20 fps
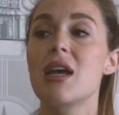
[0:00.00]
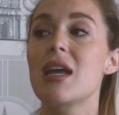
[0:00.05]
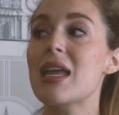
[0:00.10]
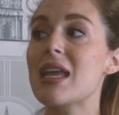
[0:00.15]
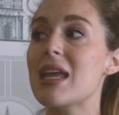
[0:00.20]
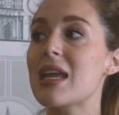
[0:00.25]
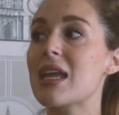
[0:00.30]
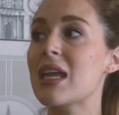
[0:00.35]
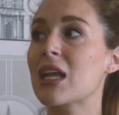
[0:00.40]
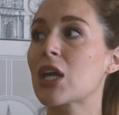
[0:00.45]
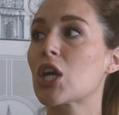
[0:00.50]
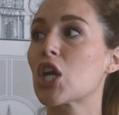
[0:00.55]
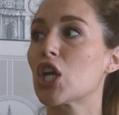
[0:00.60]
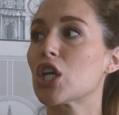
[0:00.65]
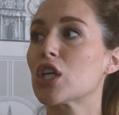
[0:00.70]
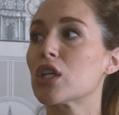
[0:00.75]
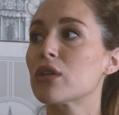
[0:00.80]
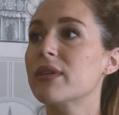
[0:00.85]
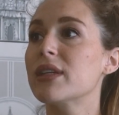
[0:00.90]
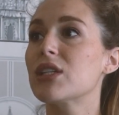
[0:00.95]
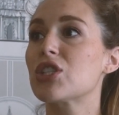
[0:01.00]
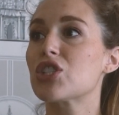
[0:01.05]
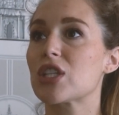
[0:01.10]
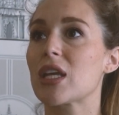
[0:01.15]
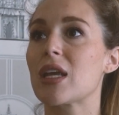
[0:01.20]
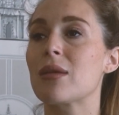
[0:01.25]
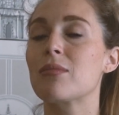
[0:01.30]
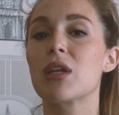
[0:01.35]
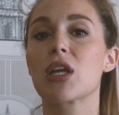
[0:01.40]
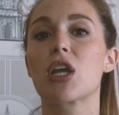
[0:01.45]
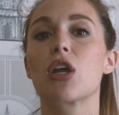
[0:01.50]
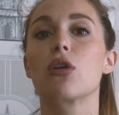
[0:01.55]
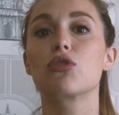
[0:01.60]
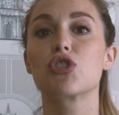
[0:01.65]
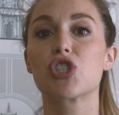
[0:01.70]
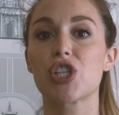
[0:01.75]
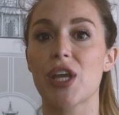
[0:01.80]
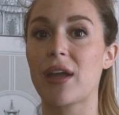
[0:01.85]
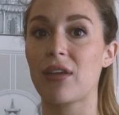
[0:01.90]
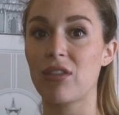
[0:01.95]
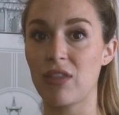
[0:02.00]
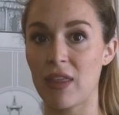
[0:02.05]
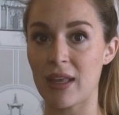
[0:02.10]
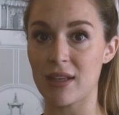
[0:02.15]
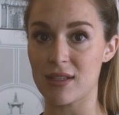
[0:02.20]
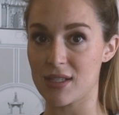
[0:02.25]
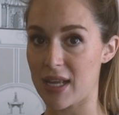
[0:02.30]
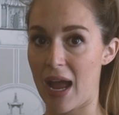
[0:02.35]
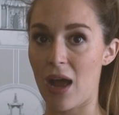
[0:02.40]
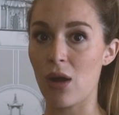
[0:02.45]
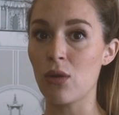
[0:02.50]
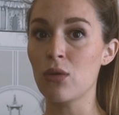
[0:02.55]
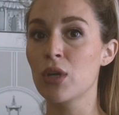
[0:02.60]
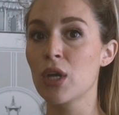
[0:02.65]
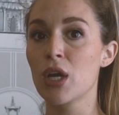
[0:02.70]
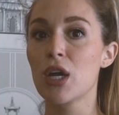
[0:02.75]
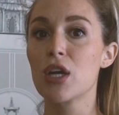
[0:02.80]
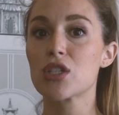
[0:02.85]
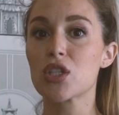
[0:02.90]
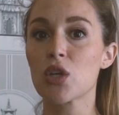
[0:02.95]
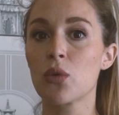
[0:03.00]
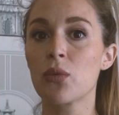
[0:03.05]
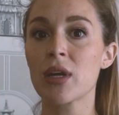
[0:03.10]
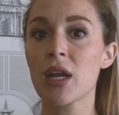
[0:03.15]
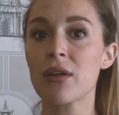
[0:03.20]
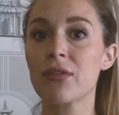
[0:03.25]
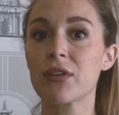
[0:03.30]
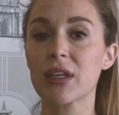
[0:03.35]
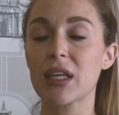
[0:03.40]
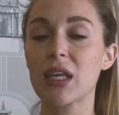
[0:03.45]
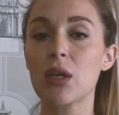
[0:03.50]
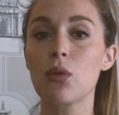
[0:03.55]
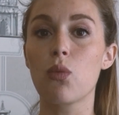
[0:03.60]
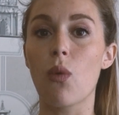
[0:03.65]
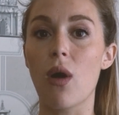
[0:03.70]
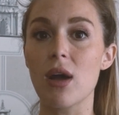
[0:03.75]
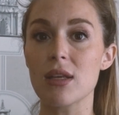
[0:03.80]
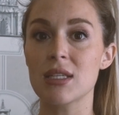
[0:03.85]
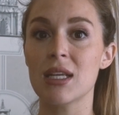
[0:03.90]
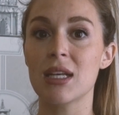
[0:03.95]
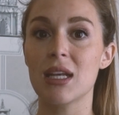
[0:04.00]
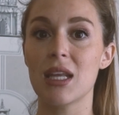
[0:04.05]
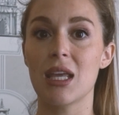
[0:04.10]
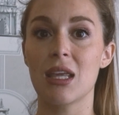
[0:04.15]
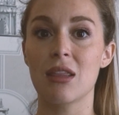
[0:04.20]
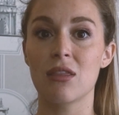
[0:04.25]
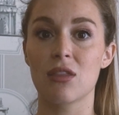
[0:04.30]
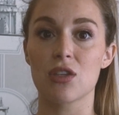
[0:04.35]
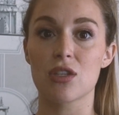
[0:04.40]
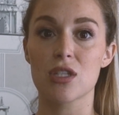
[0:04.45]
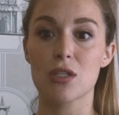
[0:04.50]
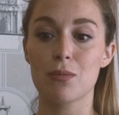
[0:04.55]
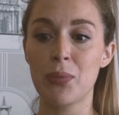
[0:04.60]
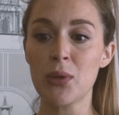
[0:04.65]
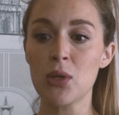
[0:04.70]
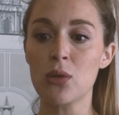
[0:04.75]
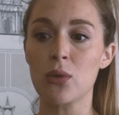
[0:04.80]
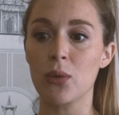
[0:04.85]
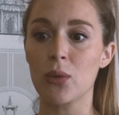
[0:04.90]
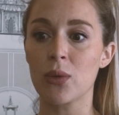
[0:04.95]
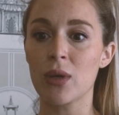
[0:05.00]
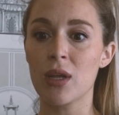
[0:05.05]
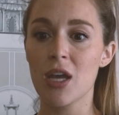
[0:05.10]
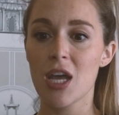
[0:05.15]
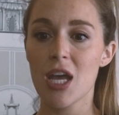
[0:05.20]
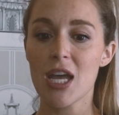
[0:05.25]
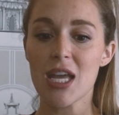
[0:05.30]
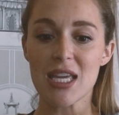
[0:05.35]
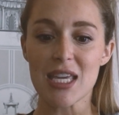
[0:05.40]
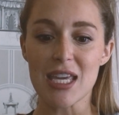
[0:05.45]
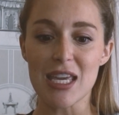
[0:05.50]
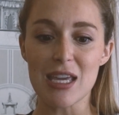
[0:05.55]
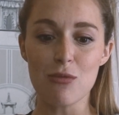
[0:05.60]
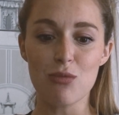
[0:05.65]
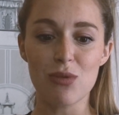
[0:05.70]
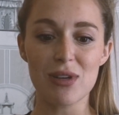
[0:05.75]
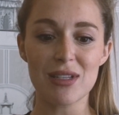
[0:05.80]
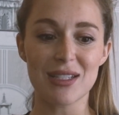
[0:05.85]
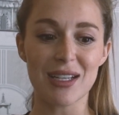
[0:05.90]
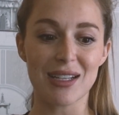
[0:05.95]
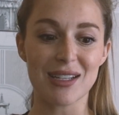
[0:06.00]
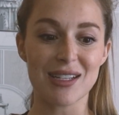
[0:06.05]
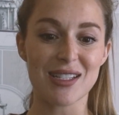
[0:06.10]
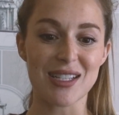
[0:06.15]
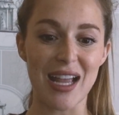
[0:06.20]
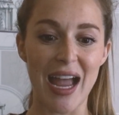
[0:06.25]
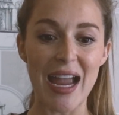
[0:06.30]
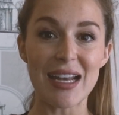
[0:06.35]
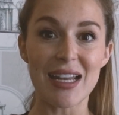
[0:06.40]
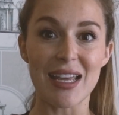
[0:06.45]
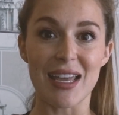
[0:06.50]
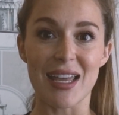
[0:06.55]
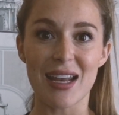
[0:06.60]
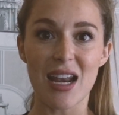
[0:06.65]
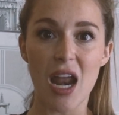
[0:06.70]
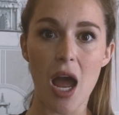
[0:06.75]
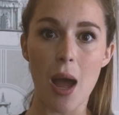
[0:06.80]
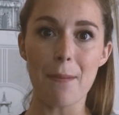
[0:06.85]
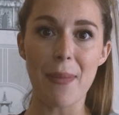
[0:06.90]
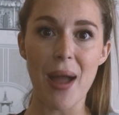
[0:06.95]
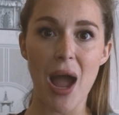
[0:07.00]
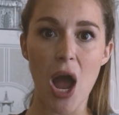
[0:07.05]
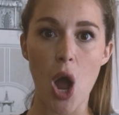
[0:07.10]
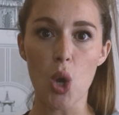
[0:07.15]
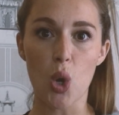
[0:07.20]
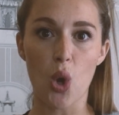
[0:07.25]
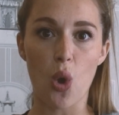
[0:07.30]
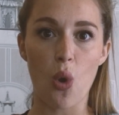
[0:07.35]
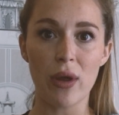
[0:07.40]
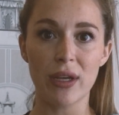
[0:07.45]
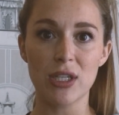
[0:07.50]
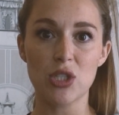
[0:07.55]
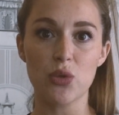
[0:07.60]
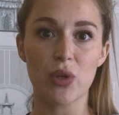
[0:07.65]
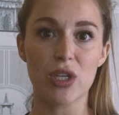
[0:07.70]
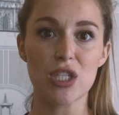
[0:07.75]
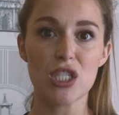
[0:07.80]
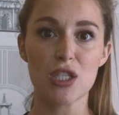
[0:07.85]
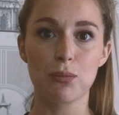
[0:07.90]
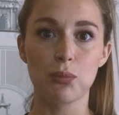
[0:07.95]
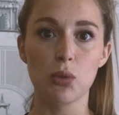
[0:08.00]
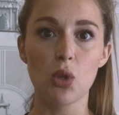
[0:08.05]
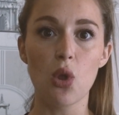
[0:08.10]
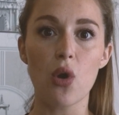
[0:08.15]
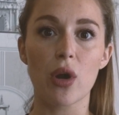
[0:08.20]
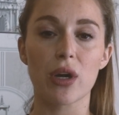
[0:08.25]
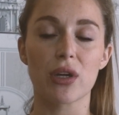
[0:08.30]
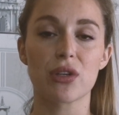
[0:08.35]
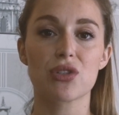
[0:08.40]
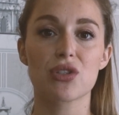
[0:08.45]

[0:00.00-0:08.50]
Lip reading: it encouraged him to go check things out. So whenever he wasn't in the spoon, he was excited about going to explore.